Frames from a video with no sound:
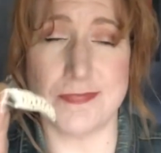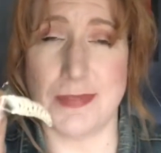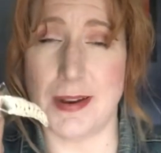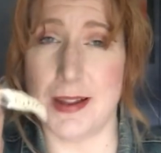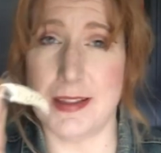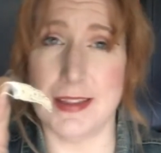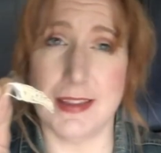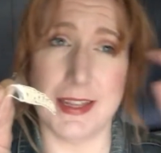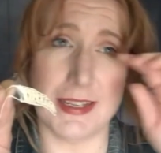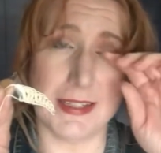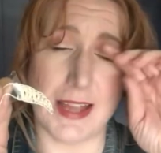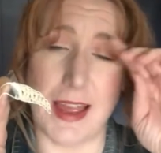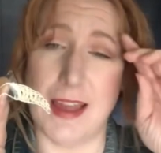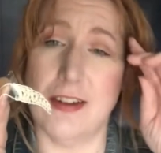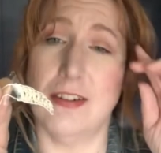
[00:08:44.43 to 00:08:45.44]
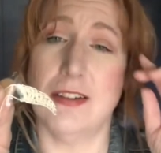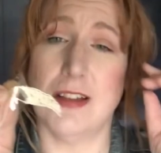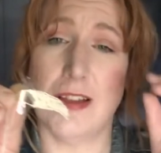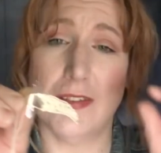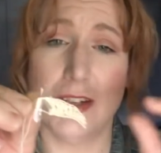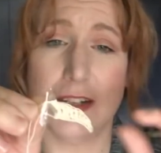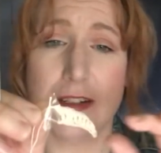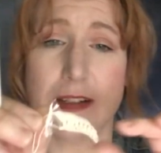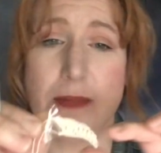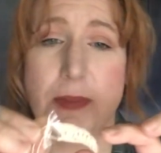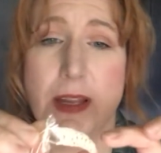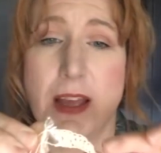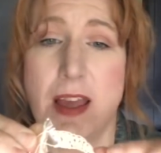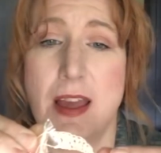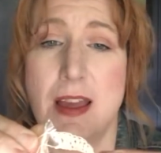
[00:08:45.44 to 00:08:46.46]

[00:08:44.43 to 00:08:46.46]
probably like 10 or 11 or something.